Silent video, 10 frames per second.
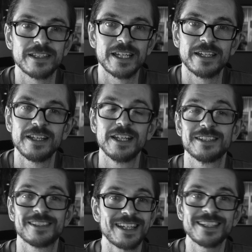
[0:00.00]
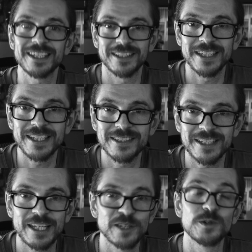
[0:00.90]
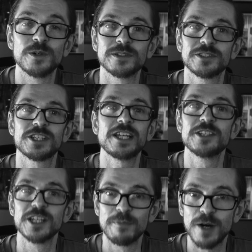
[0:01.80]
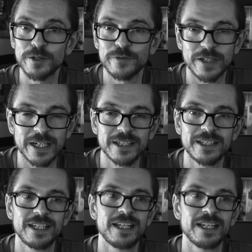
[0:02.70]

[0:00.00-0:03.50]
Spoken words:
than setting a DC or changing a modifier.